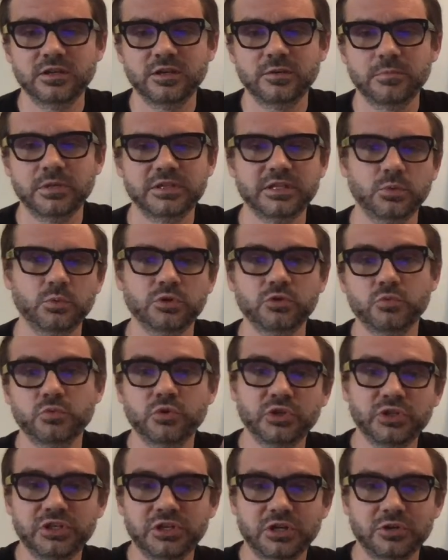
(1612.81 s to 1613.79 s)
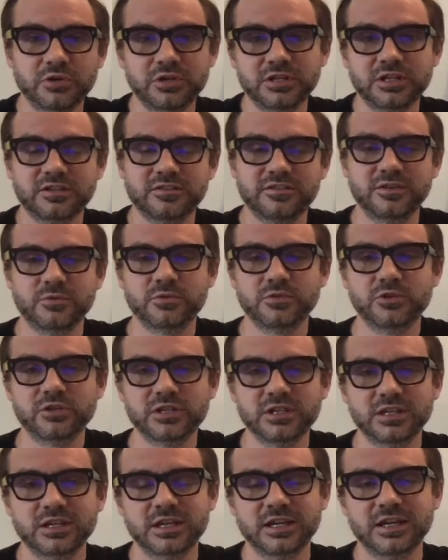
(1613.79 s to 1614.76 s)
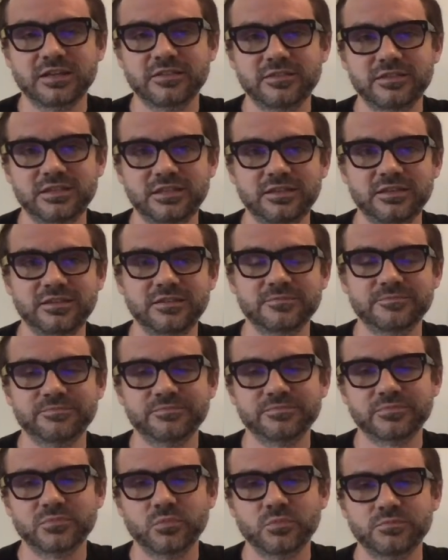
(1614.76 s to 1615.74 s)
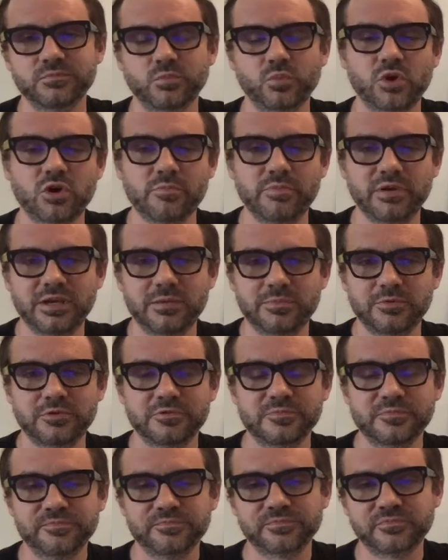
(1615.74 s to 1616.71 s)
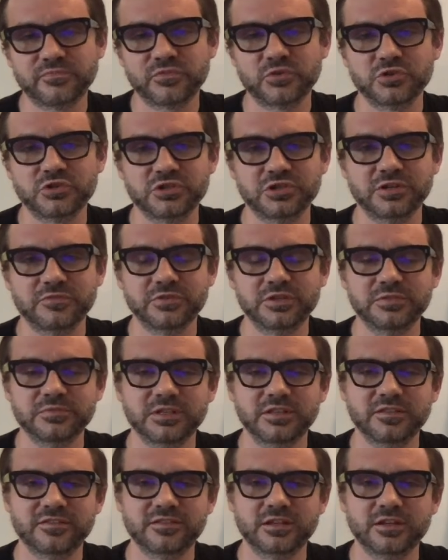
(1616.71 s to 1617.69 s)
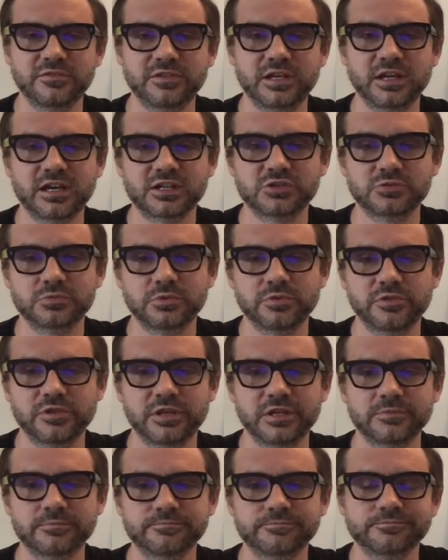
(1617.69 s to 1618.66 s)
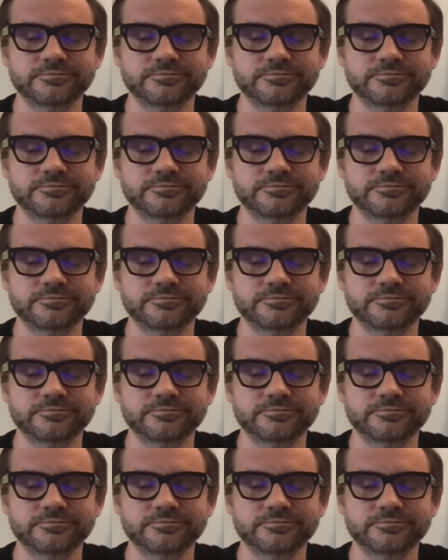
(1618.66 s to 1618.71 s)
but they wouldn't really know it because they were looking at the wallpaper version of it instead of the actual thing,